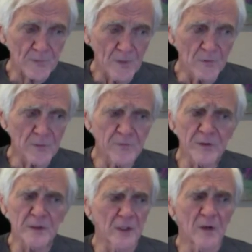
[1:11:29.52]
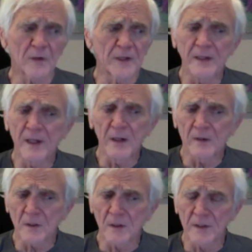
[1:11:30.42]
what I'm doing a lot right
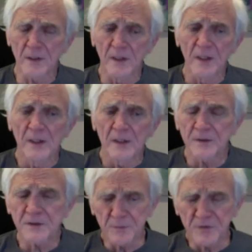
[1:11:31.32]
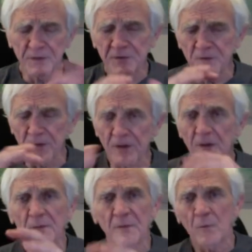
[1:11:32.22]
now on there's some shifts going
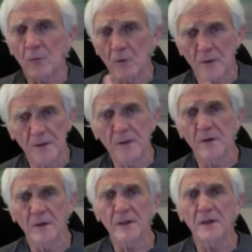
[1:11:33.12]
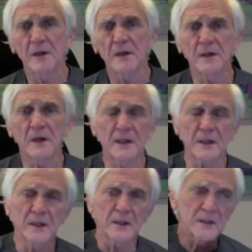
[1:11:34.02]
on in my work. You know, I, I, I
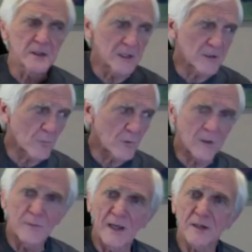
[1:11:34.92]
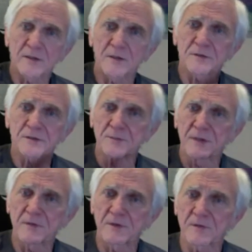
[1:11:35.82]
it did a while back. There was a bit
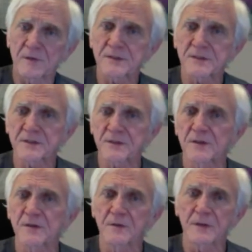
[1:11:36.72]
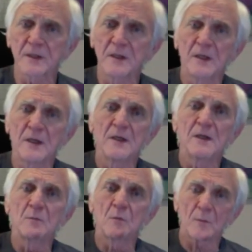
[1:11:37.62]
of a transition to doing
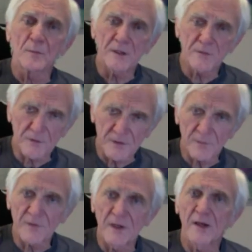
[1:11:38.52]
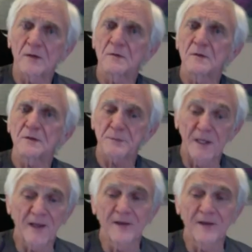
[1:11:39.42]
more mentorship now. It's